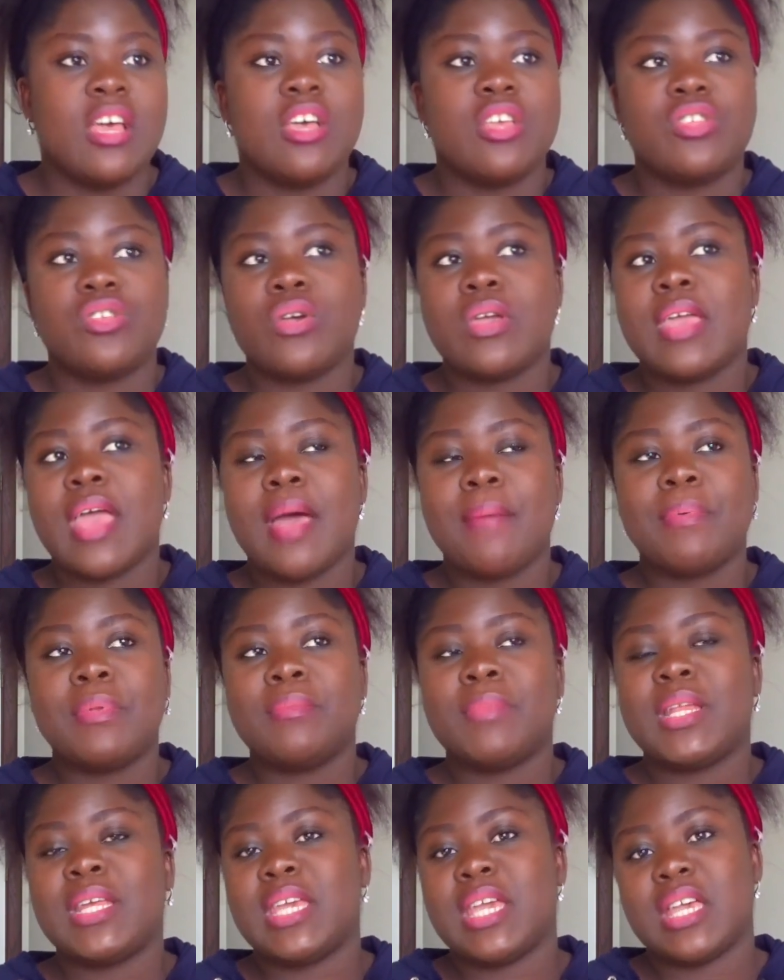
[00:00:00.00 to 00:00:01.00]
So it
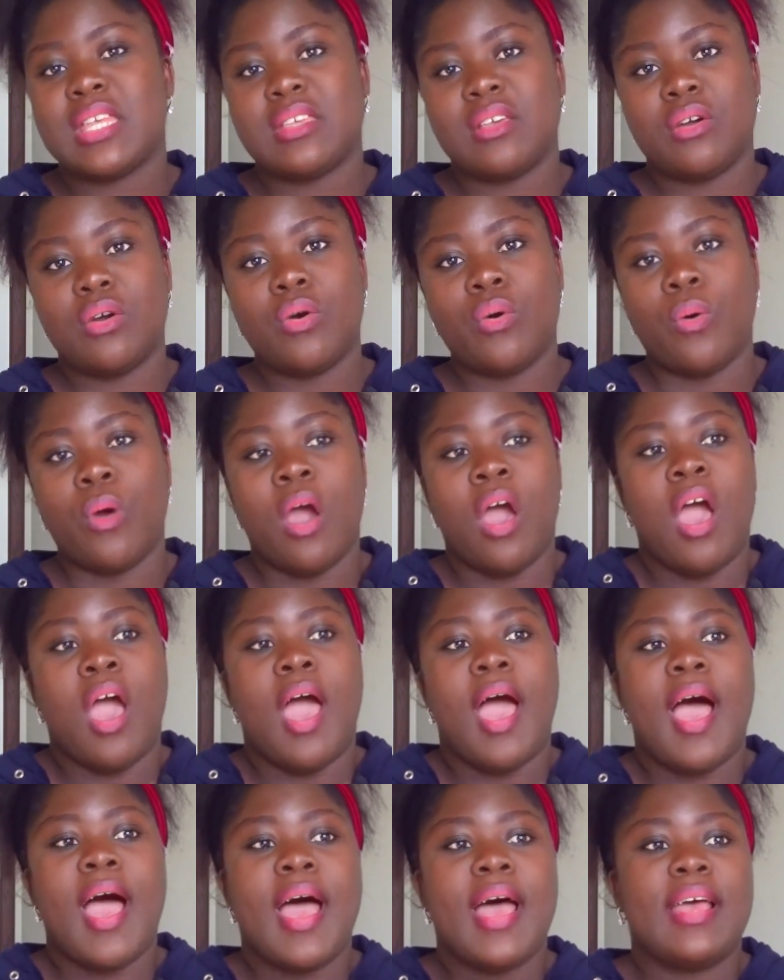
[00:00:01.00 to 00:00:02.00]
happened many years ago.
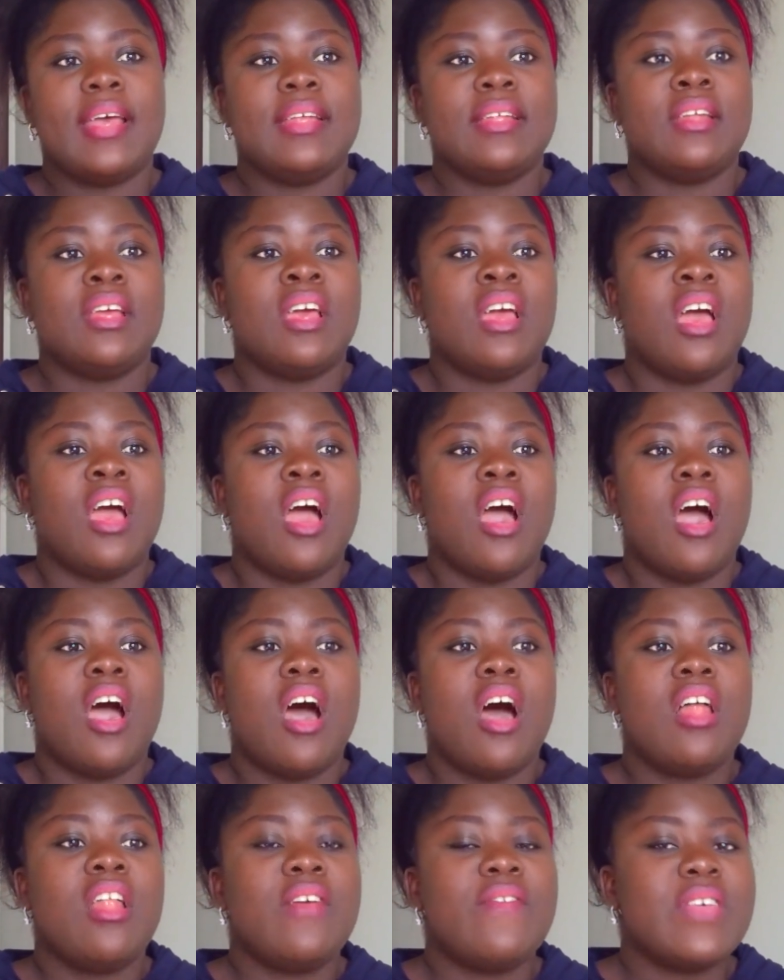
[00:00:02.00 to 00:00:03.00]
And
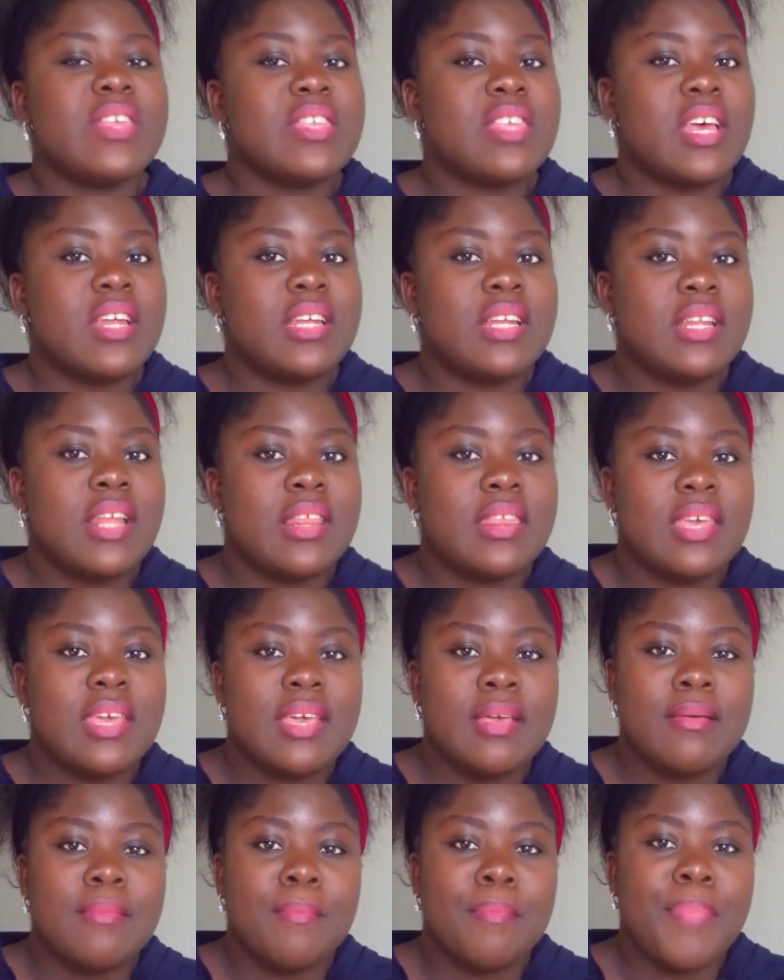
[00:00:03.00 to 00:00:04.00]
all of a sudden the
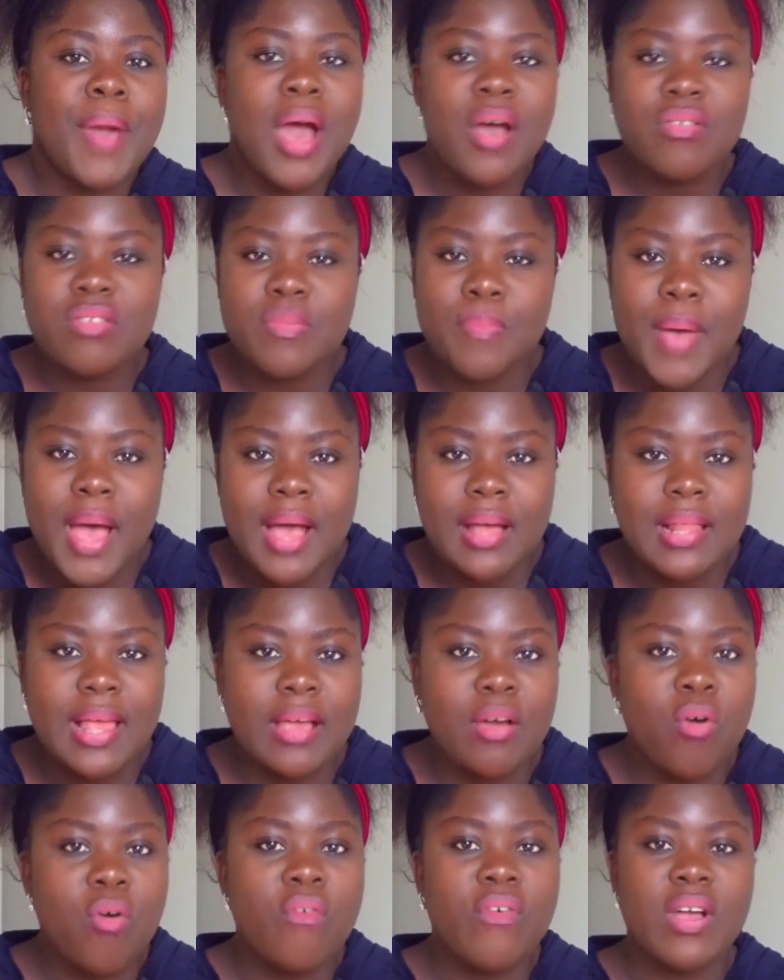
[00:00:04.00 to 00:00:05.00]
thing bounced back
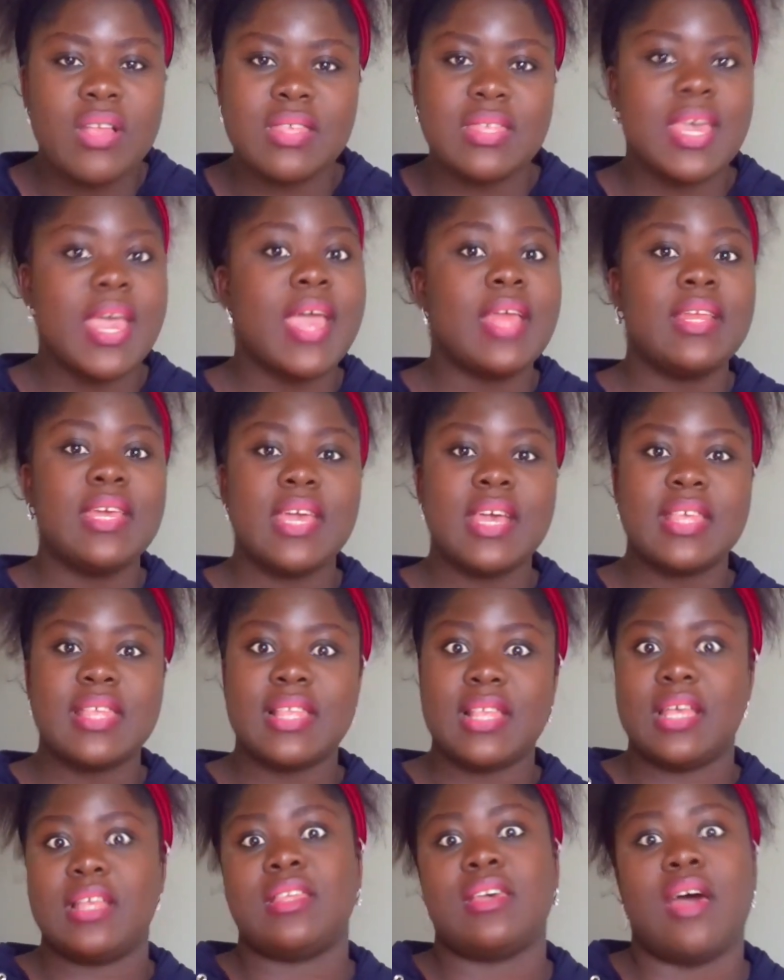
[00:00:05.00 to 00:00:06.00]
like over 10 years
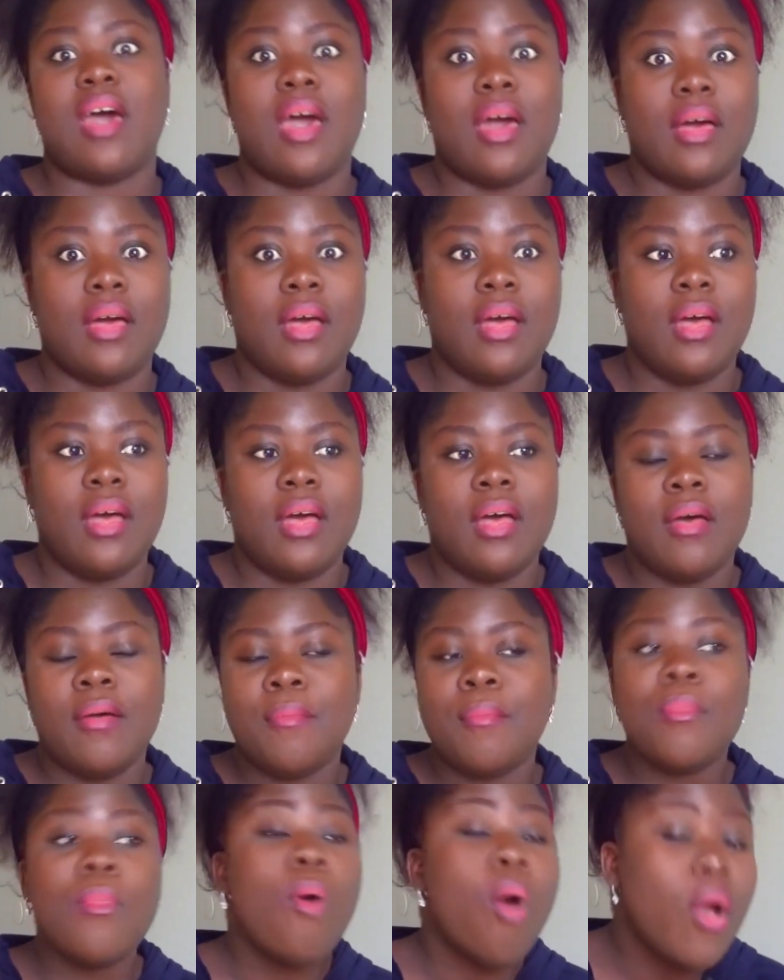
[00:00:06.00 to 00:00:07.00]
later.
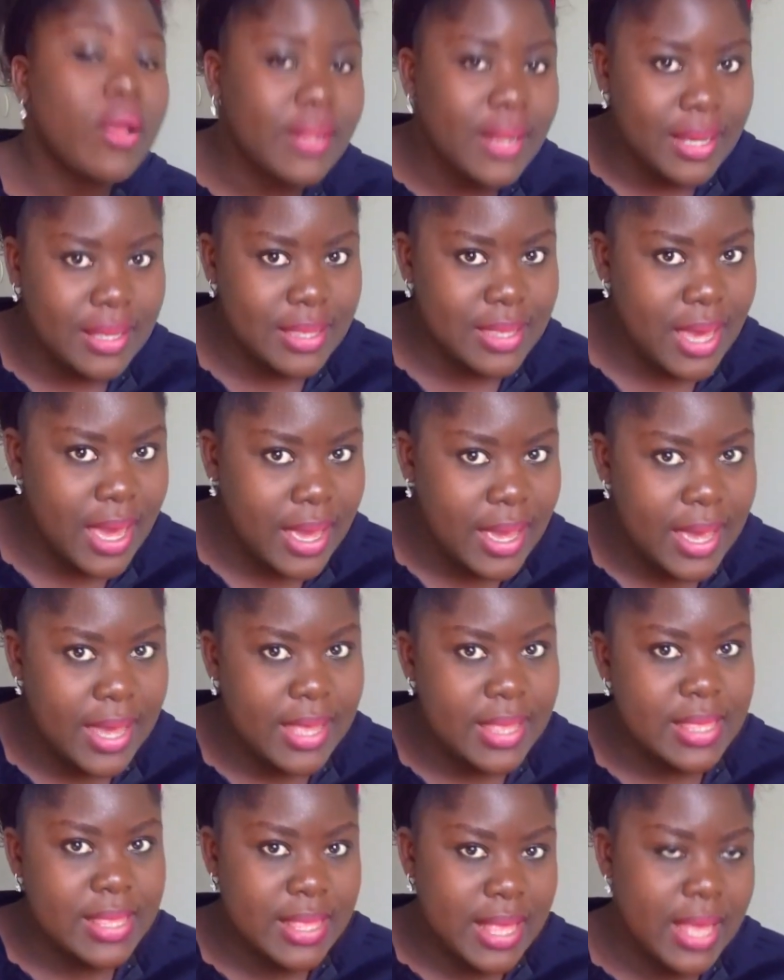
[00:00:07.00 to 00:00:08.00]
More than 10
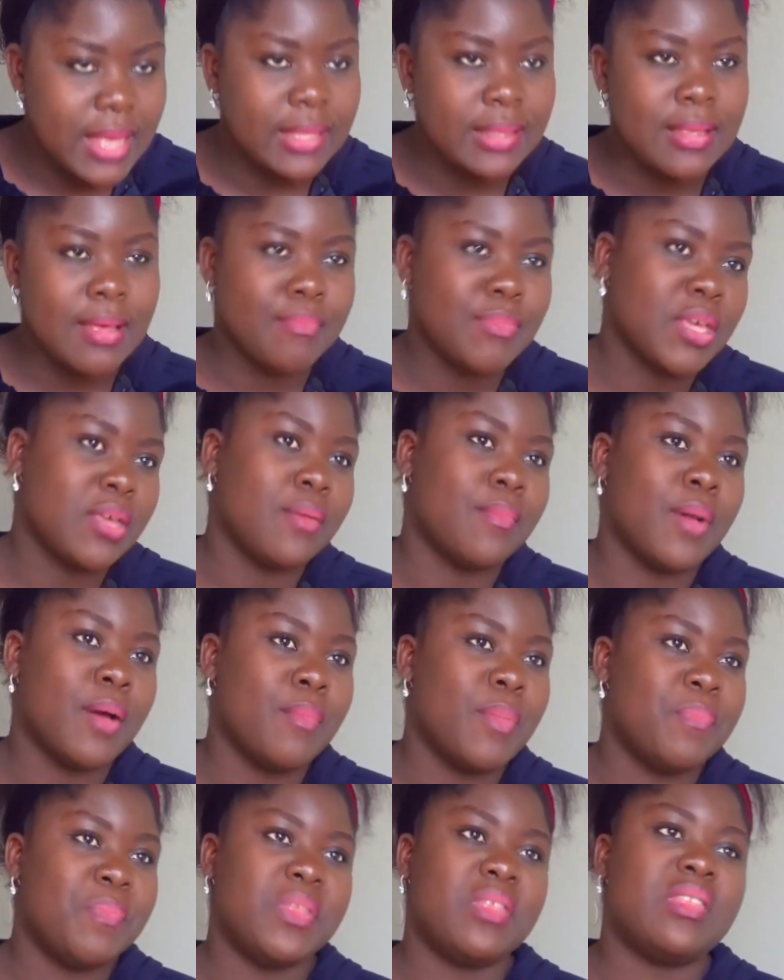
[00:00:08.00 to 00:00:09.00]
years. Like, I'm talking
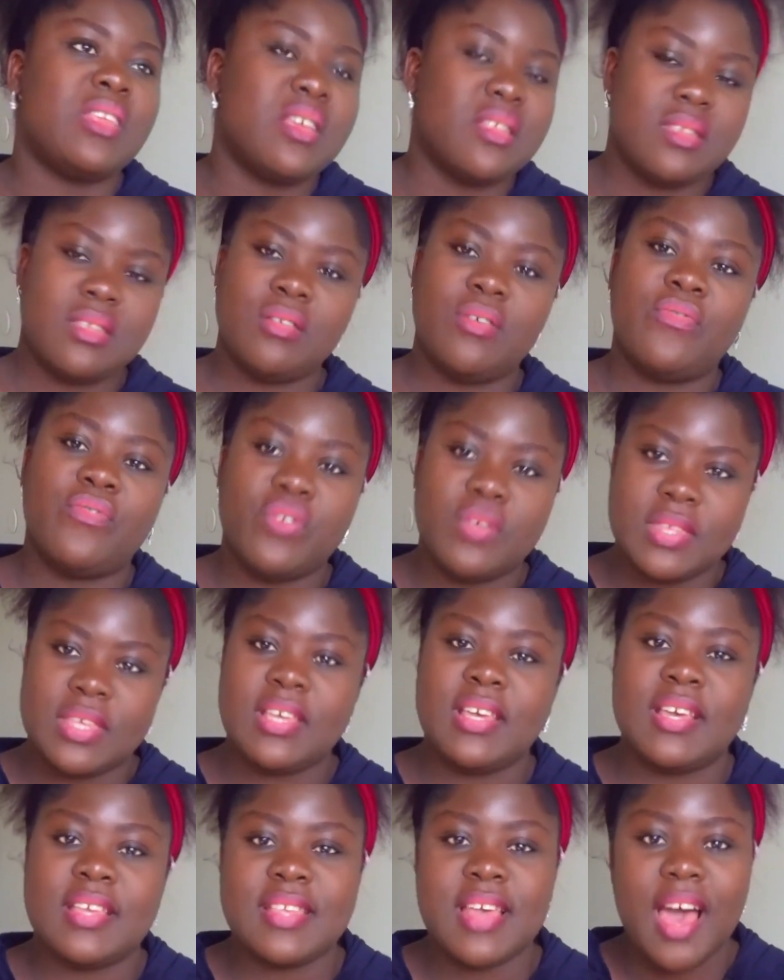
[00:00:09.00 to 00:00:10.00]
about maybe 13 or 14
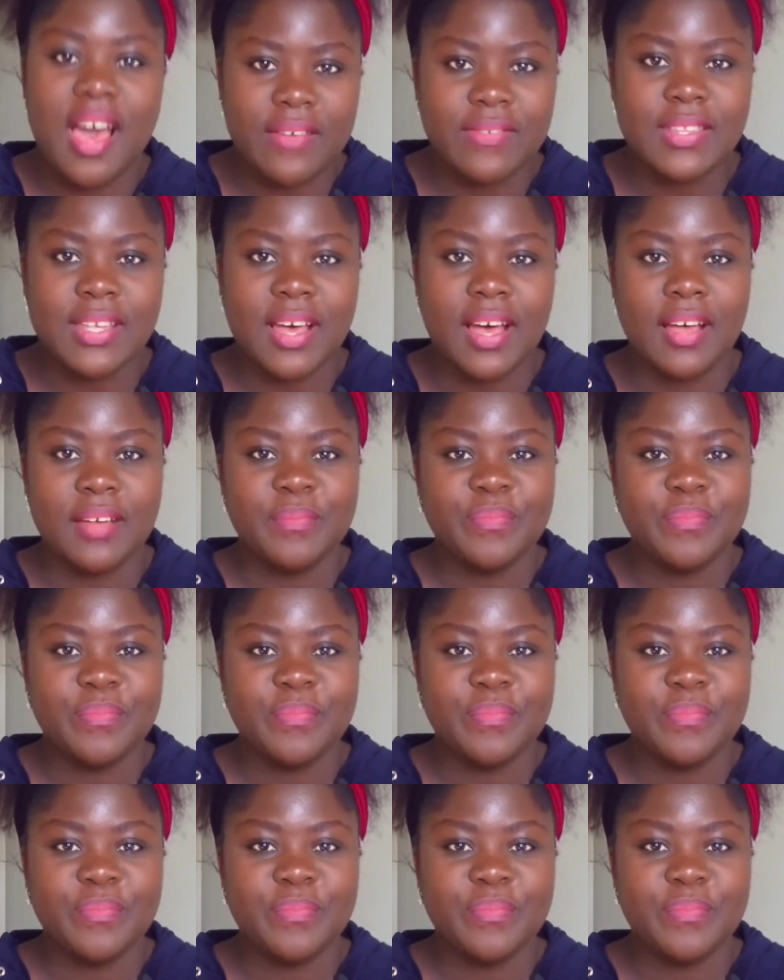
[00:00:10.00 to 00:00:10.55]
years after.